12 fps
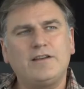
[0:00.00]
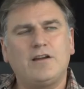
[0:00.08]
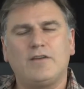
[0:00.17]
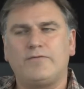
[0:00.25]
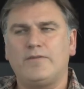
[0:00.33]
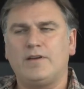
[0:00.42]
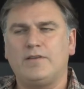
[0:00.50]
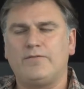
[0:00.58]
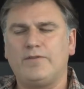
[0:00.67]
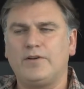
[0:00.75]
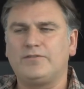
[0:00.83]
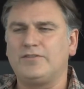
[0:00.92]
enough, it
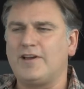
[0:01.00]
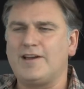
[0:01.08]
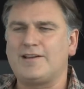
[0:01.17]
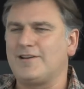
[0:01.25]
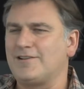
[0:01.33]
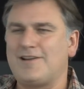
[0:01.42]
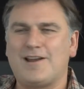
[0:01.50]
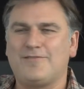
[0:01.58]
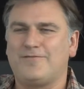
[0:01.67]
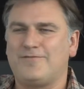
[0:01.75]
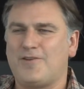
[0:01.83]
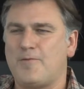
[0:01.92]
feels like a kind
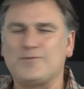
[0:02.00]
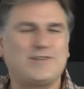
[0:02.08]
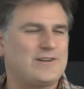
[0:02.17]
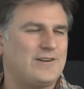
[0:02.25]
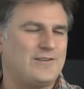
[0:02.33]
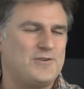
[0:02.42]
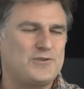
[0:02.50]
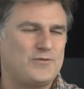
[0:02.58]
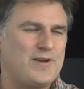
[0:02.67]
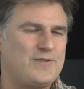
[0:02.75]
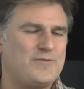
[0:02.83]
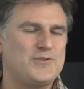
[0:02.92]
of, almost like a Who's
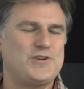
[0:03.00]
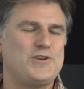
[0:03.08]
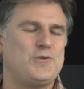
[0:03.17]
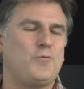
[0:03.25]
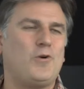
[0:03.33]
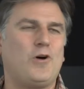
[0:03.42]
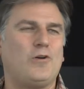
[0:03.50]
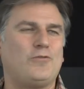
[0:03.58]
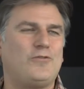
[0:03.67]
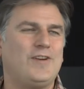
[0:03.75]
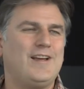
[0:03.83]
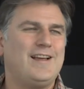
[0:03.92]
Afraid of Virginia
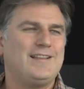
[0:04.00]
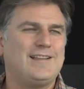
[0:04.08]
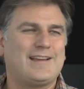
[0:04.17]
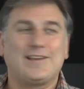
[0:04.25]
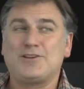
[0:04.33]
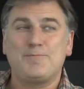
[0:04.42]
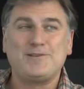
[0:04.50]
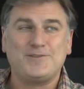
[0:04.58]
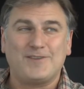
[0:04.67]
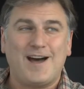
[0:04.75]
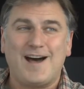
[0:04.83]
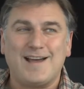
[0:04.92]
Woolf, like it could be
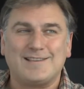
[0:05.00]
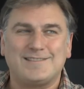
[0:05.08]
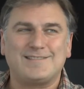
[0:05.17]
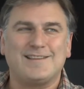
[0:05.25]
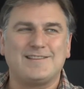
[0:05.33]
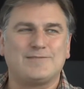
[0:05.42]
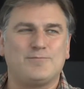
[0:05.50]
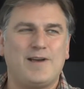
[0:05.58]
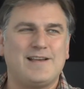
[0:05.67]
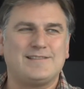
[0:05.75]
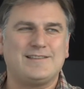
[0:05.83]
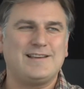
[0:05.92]
two guys
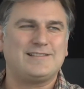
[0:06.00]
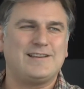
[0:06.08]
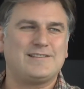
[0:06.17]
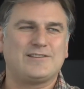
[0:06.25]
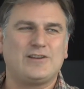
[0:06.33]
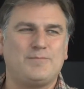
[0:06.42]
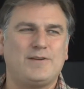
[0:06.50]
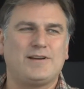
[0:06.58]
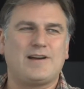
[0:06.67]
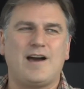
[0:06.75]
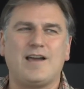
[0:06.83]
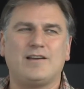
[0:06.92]
as easily as it could be
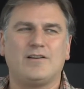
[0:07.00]
a guy and a